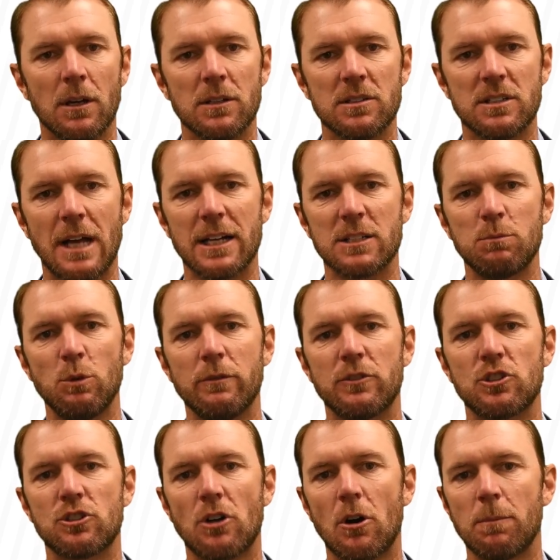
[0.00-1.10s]
Stocks moved
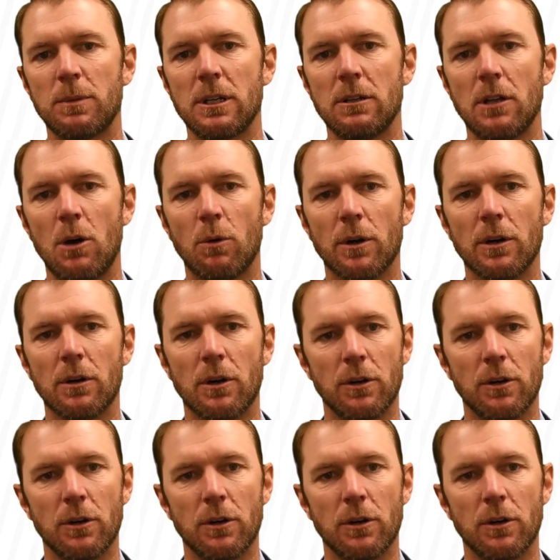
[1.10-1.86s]
sharply lower